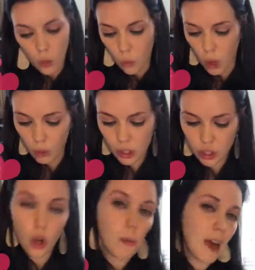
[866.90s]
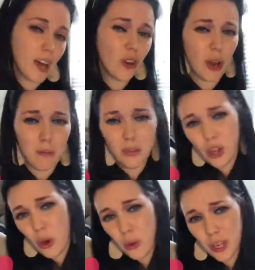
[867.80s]
well, we'll just go by and grab
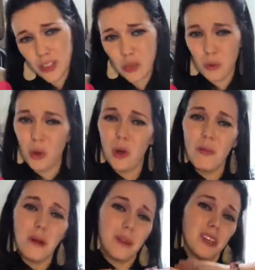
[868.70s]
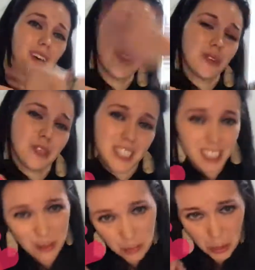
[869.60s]
donuts or we'll go by McDonald's and get
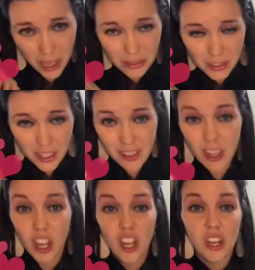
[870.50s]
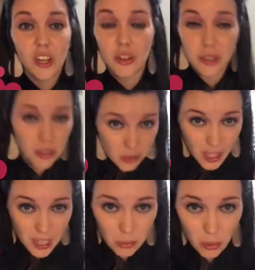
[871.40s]
some breakfast. You don't have to do
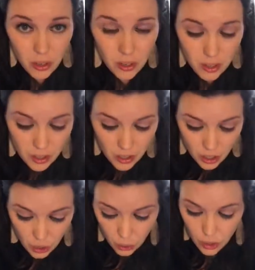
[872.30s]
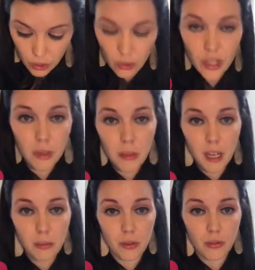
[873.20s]
that anymore. You literally can
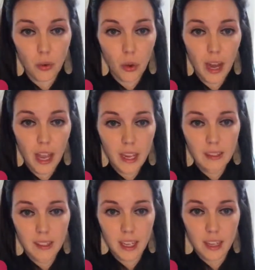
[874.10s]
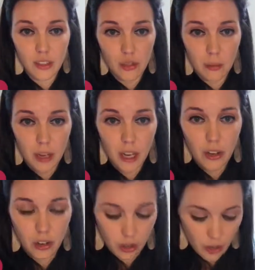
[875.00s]
make up to 4 eggs in the ceramic egg
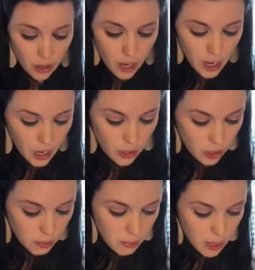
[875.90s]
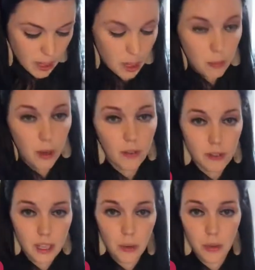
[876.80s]
cooker and you can make a
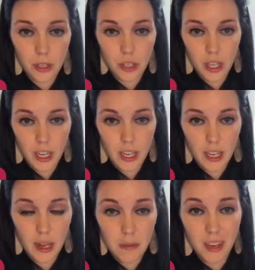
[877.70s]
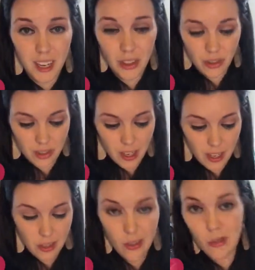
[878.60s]
breakfast sandwich in 1 minute and 30
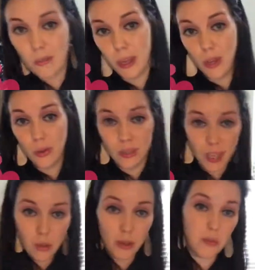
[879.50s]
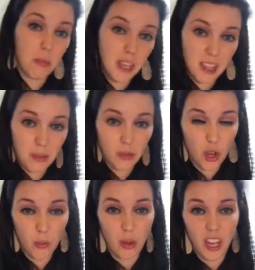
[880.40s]
seconds. Make you a sandwich, make them
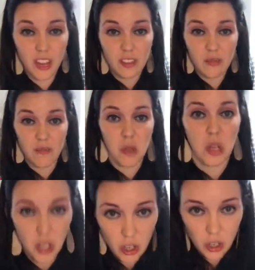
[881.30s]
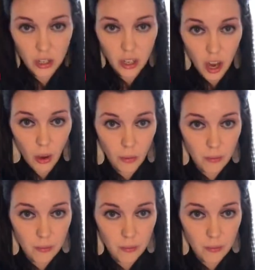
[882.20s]
scrambled eggs. You're good to go.